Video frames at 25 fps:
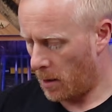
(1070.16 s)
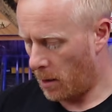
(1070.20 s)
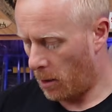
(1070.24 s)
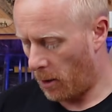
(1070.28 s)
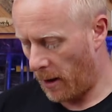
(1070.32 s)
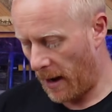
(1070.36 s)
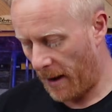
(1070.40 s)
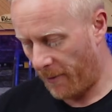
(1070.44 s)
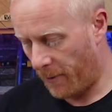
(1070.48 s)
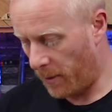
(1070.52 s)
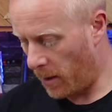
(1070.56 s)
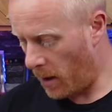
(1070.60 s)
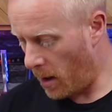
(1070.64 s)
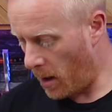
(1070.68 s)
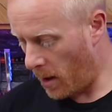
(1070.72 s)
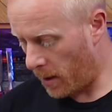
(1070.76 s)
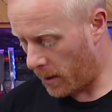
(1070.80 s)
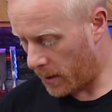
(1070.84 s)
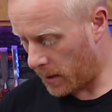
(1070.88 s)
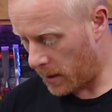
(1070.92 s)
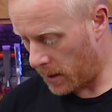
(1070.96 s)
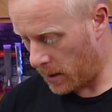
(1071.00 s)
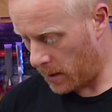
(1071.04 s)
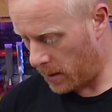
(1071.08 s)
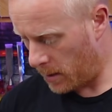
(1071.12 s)
I haven't
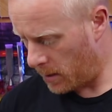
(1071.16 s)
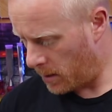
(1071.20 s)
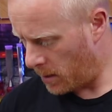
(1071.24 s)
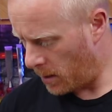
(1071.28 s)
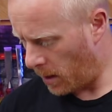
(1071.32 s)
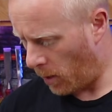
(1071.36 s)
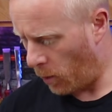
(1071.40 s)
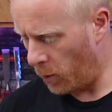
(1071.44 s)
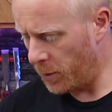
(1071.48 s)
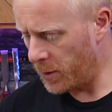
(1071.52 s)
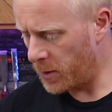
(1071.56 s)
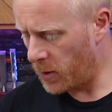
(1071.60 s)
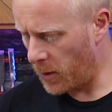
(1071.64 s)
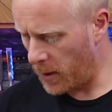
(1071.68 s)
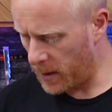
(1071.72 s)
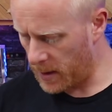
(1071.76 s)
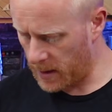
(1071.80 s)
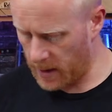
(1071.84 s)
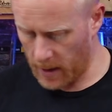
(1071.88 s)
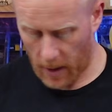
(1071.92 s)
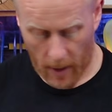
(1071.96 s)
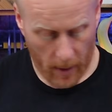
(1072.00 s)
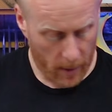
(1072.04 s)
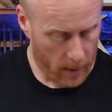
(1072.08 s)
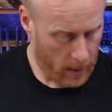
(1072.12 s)
looked. I wouldn't do it
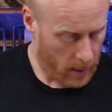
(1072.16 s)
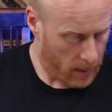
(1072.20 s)
to you.